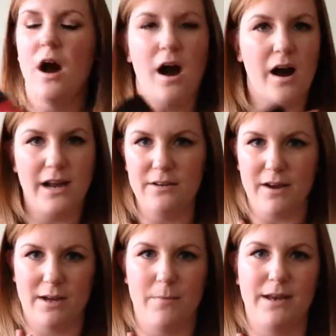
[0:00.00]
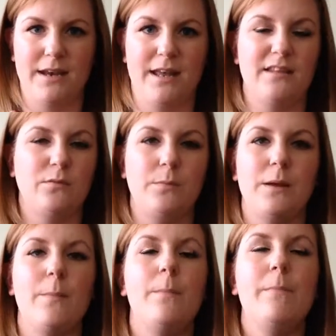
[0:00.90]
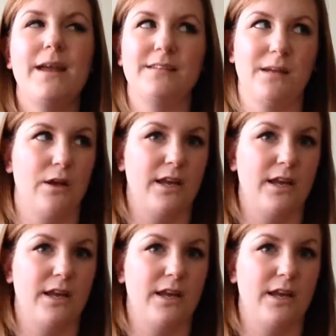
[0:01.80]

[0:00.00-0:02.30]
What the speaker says: Highly recommend it. This would be an amazing